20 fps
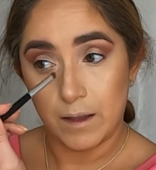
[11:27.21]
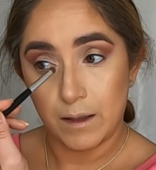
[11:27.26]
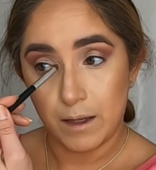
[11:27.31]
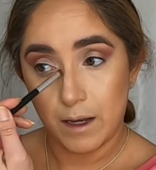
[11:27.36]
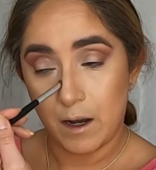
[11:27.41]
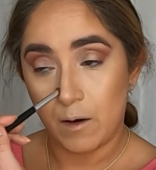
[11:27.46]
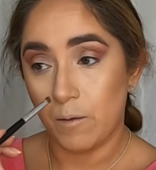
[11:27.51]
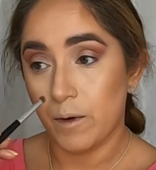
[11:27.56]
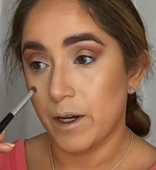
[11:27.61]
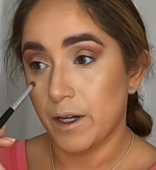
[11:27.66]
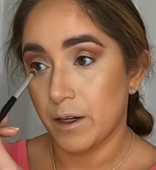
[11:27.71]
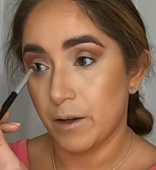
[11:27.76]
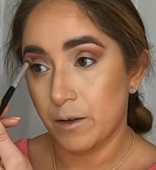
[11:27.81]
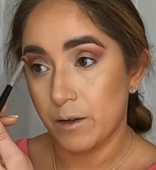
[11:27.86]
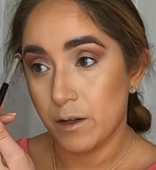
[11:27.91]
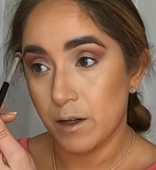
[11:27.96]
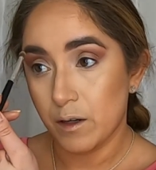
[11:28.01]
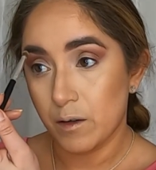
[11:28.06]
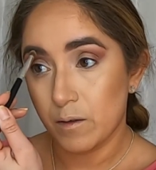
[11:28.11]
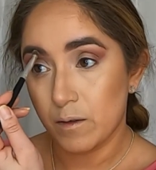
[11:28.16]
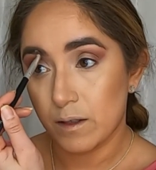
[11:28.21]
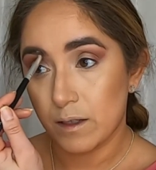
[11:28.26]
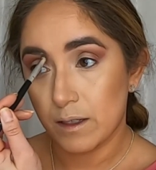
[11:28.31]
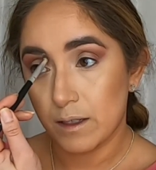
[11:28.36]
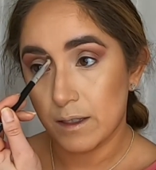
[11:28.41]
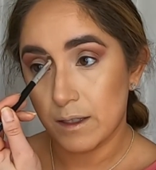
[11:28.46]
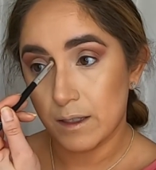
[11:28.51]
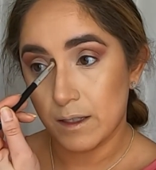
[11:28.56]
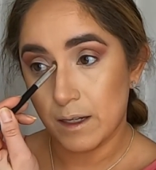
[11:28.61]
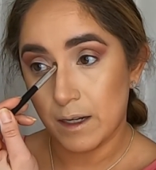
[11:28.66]
That way your nose
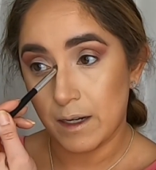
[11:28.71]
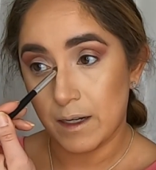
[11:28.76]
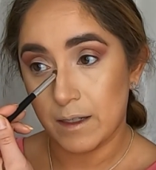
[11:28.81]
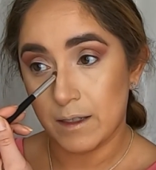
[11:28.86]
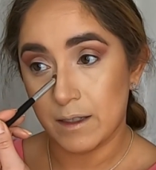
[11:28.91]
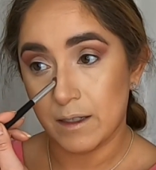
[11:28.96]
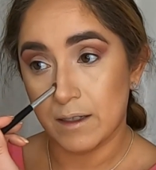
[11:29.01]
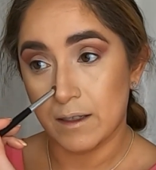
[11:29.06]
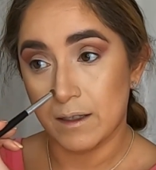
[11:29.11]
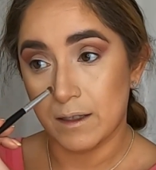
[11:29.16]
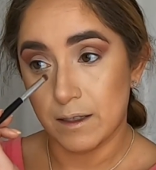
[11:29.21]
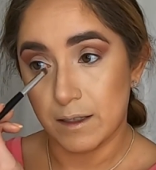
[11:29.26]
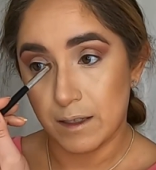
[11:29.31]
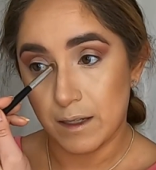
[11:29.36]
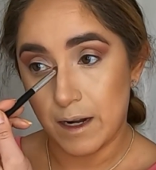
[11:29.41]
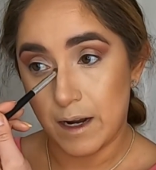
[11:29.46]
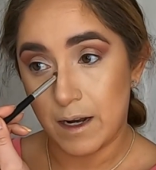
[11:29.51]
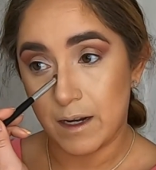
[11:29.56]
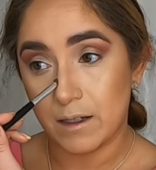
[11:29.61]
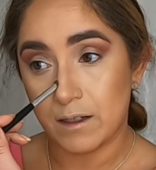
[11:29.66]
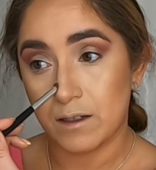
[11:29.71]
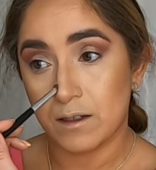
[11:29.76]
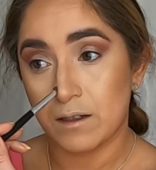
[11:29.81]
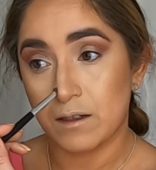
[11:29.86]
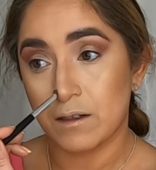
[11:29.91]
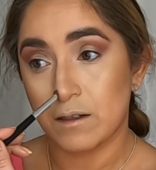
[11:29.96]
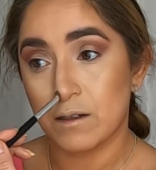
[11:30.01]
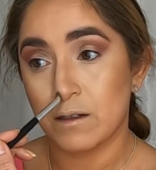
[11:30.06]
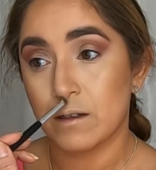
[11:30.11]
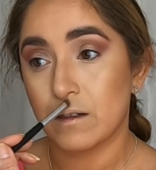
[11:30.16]
is nice and
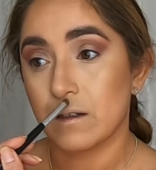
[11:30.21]
snatched.